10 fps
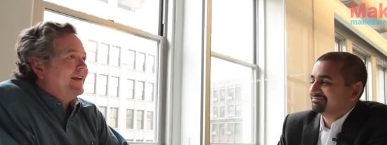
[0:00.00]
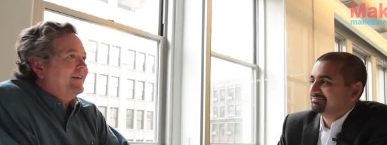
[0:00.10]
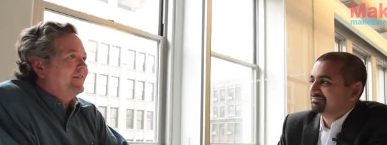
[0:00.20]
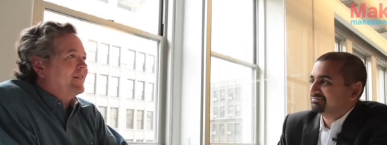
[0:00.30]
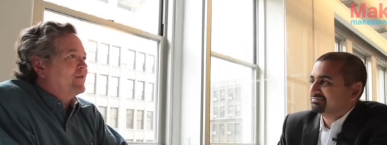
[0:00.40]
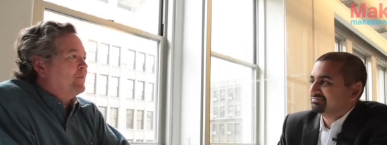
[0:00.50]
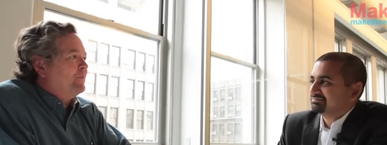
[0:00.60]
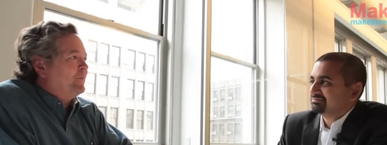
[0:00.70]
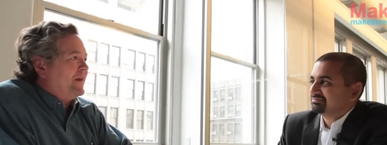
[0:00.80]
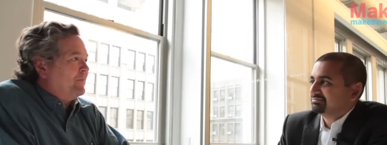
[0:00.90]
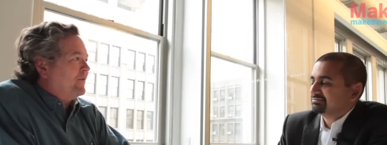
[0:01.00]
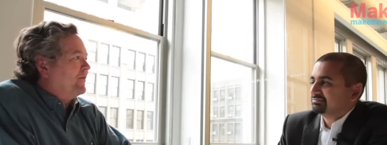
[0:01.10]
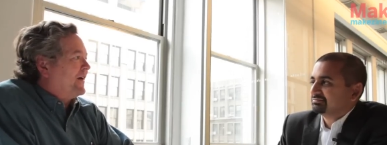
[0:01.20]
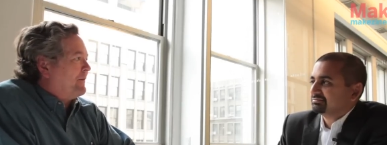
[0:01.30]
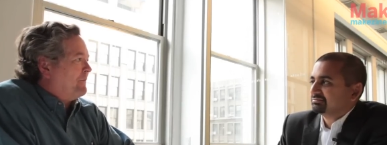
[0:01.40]
Speaker 1: is the
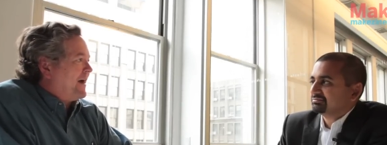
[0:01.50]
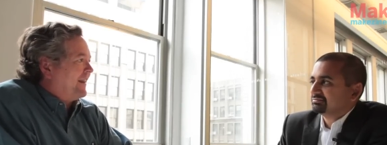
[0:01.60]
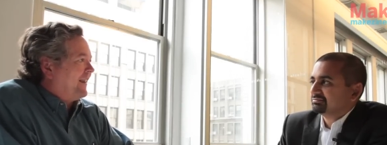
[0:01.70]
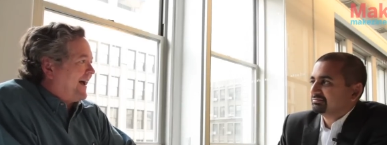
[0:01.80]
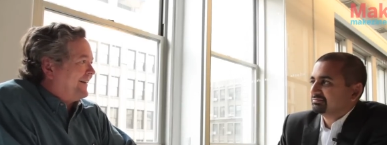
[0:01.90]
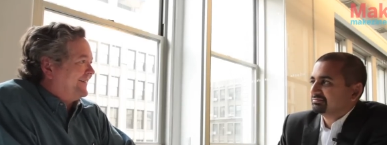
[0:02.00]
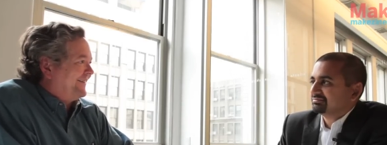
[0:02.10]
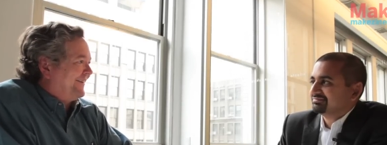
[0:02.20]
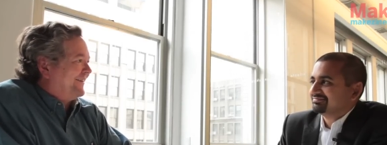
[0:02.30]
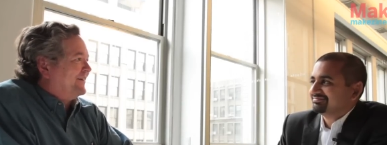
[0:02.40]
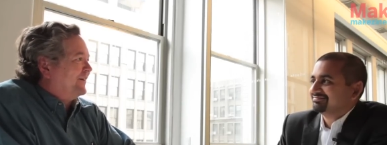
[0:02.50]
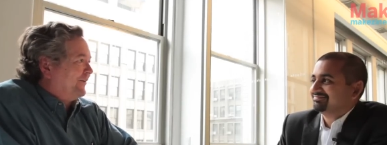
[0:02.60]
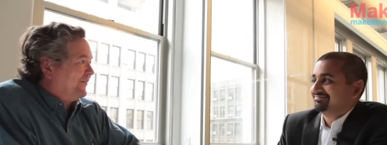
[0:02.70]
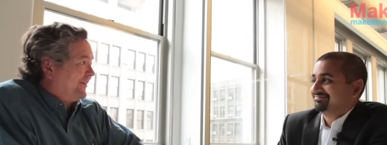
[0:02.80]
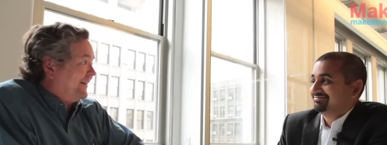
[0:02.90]
people that met last year and
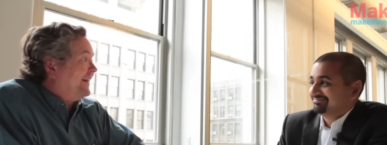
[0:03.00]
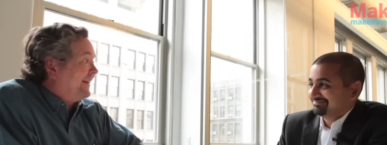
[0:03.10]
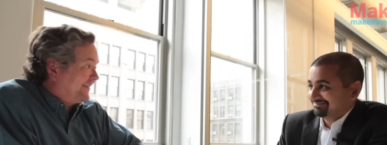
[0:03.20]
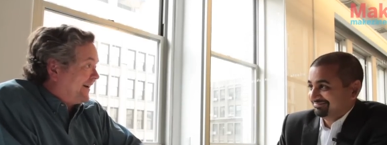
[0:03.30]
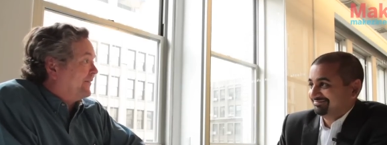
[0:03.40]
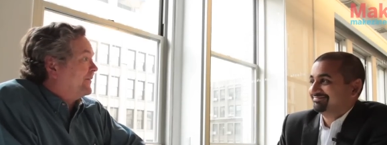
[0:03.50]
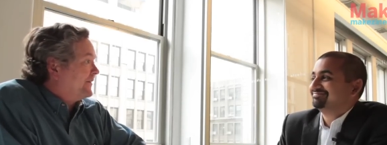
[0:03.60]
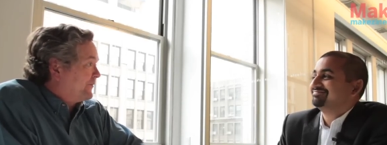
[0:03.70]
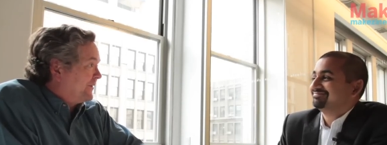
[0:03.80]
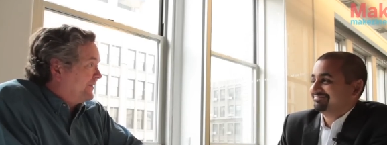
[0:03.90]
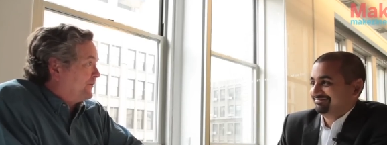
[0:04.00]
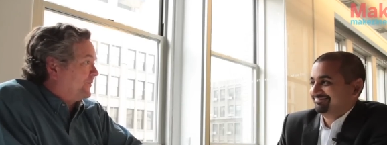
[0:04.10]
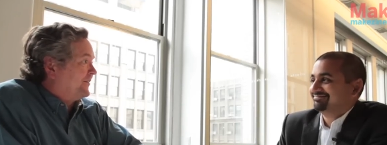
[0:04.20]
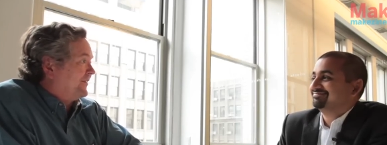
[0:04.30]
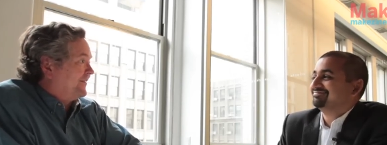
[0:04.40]
used each other as
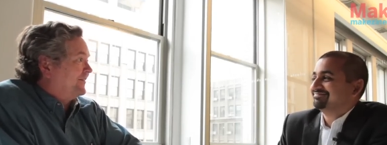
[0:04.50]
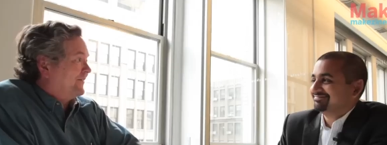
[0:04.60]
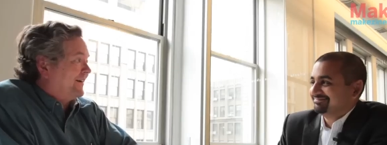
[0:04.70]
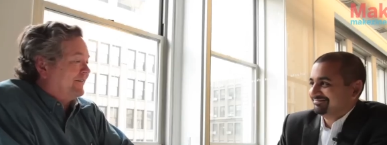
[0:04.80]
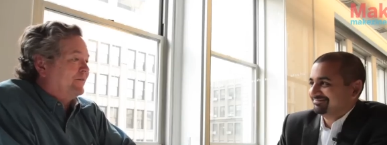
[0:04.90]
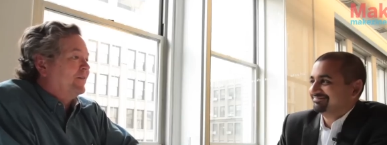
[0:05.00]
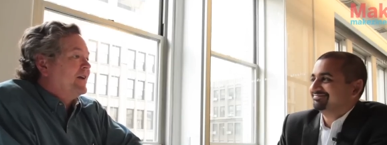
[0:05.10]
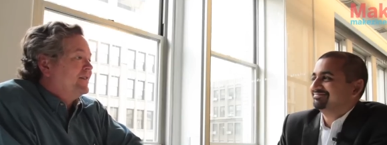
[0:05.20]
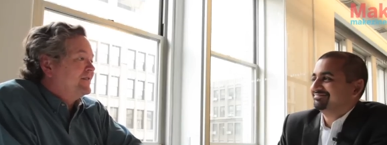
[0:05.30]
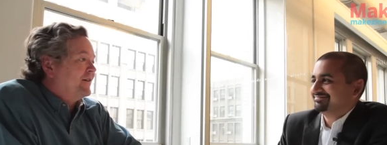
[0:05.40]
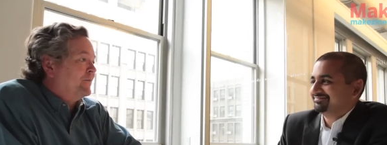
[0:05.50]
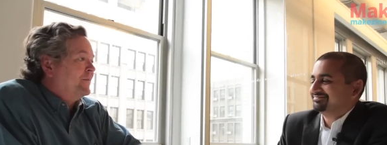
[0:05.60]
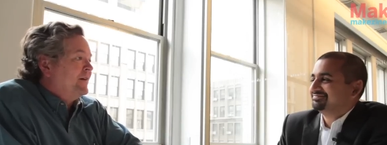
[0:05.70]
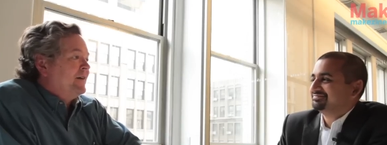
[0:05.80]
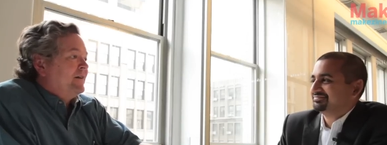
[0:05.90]
resources, mm-hmm. right? Of mm-hmm.
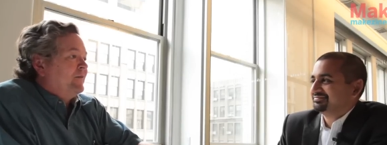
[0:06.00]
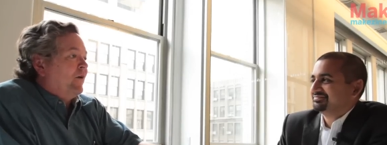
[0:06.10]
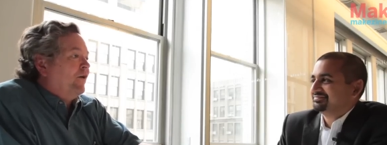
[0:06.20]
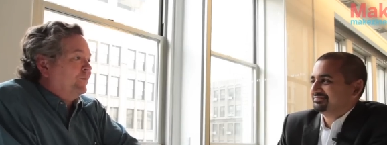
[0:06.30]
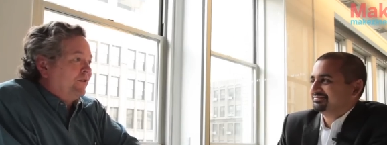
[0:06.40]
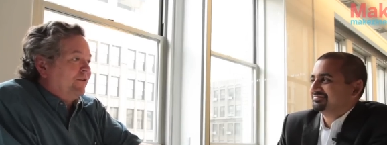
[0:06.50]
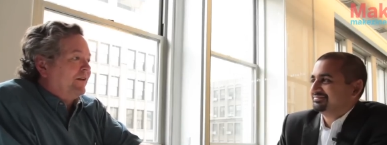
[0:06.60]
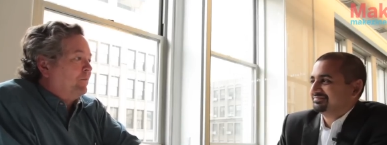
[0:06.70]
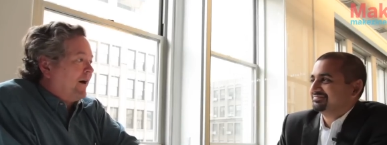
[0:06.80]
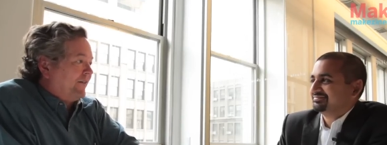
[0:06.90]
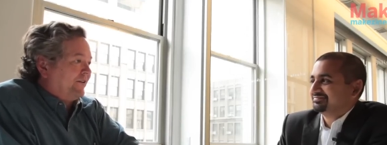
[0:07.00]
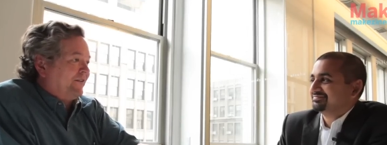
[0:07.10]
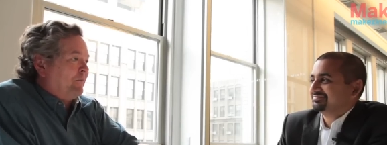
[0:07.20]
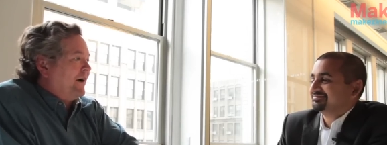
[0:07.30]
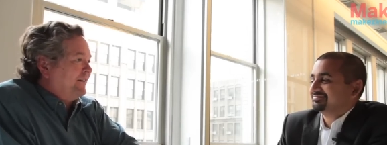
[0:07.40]
some homeschooling mothers
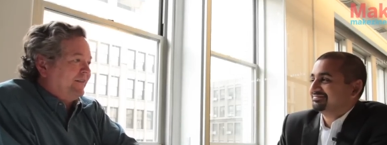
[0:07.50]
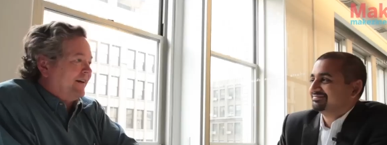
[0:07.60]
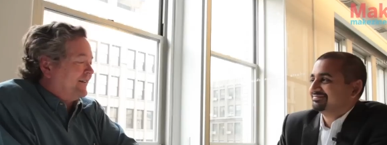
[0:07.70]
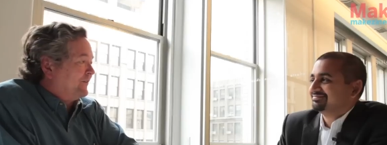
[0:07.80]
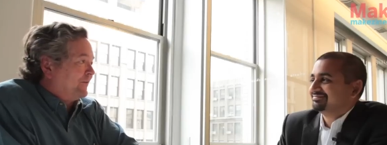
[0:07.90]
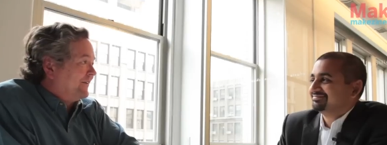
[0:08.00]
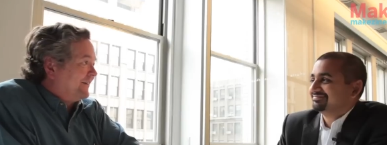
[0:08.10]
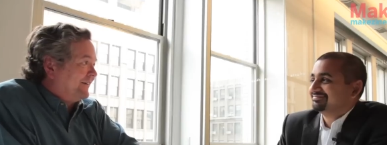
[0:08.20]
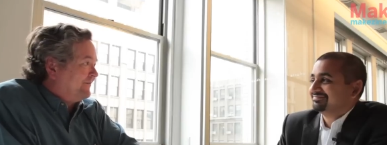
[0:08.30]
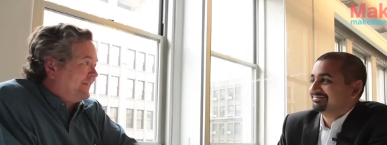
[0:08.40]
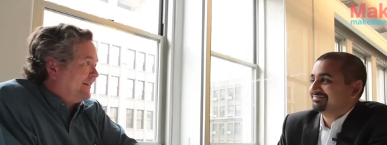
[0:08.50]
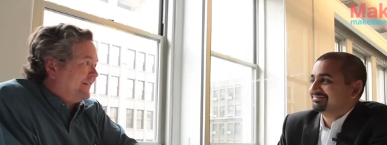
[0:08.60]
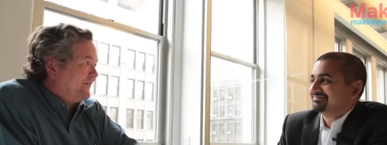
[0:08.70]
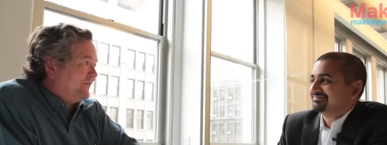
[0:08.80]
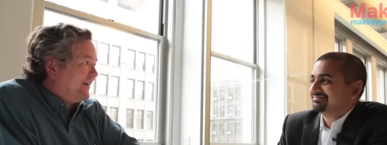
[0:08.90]
say, my son is really, you
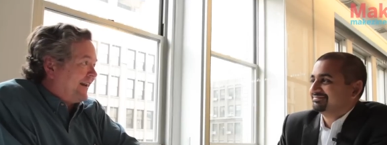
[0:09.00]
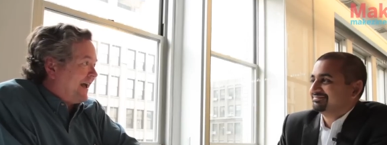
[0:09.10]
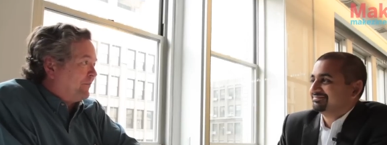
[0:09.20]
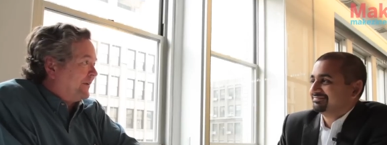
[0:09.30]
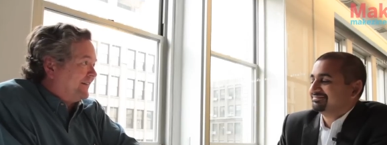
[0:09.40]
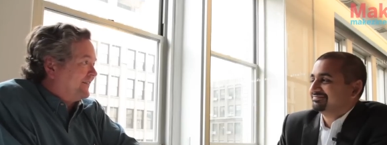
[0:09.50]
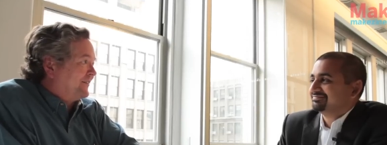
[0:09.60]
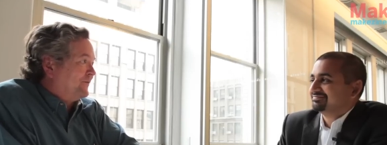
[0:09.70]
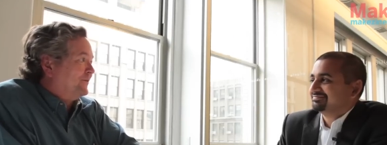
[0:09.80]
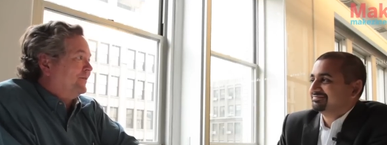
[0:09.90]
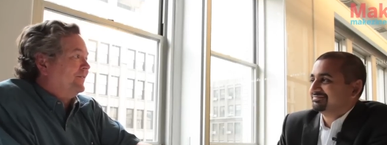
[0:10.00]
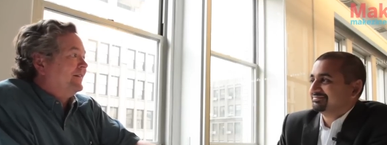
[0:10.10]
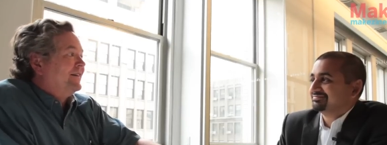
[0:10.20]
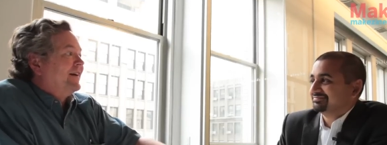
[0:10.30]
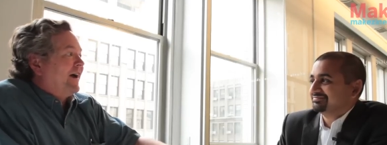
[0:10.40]
know, not happy in school.
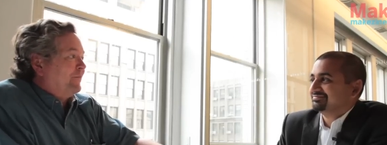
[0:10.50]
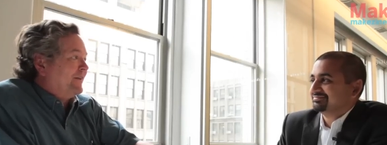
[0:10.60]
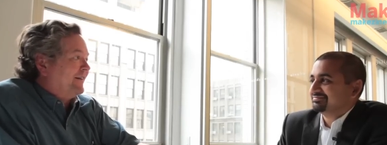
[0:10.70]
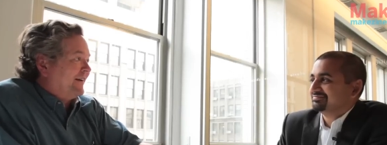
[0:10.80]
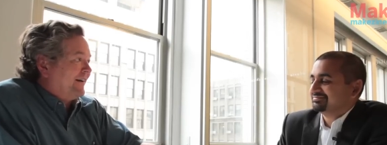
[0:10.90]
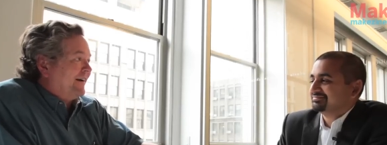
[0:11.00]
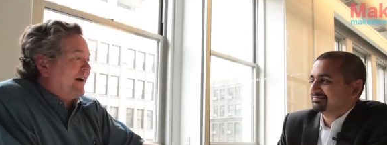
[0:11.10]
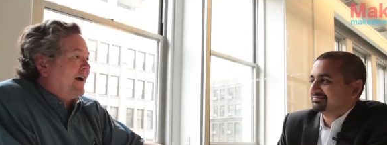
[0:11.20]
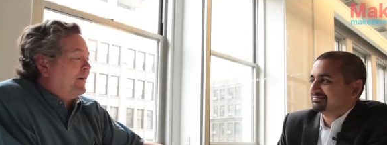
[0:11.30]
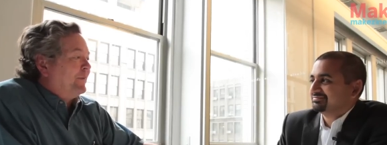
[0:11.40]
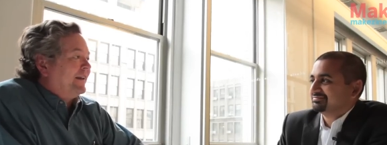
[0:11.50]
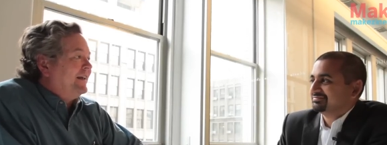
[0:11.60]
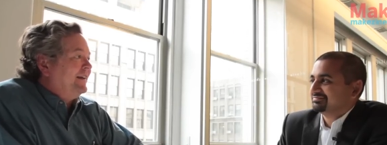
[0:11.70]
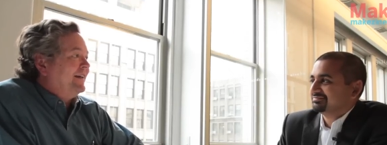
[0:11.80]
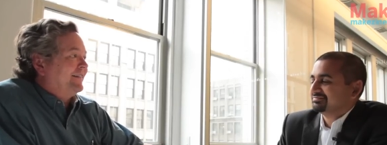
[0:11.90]
Mm-hmm. I'm gonna, uh, but
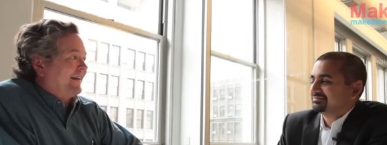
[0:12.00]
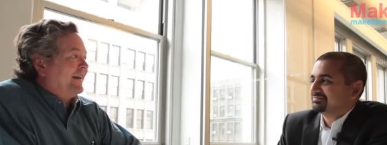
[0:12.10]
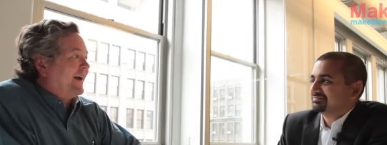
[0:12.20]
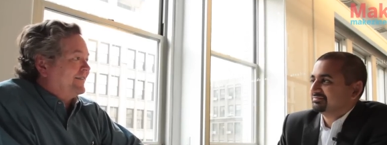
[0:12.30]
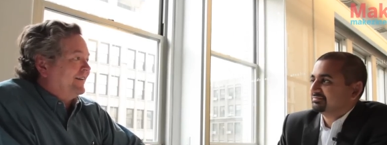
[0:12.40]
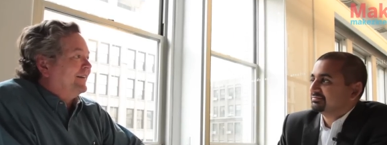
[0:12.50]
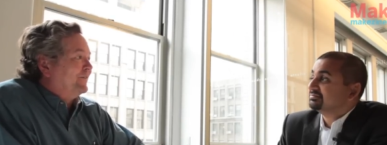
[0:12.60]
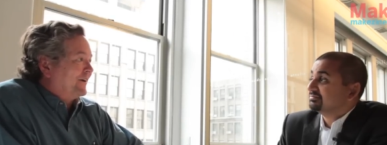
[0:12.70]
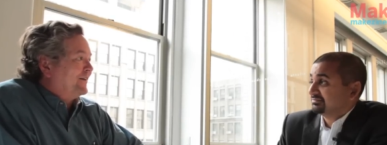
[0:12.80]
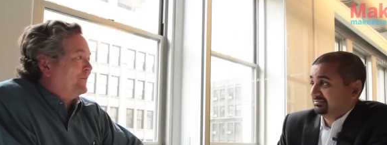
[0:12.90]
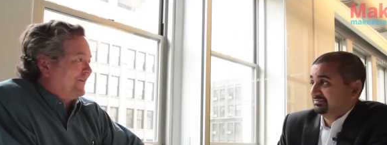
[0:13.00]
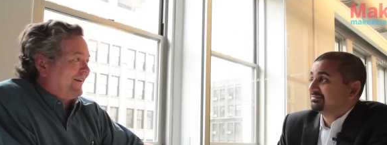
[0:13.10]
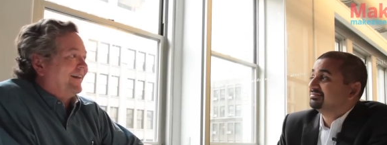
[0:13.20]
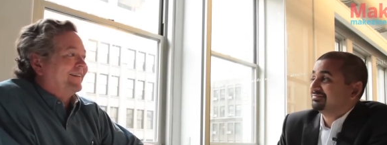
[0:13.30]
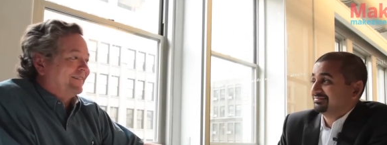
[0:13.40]
he needs connection into a
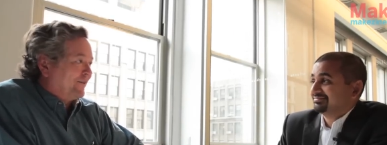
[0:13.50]
community like this.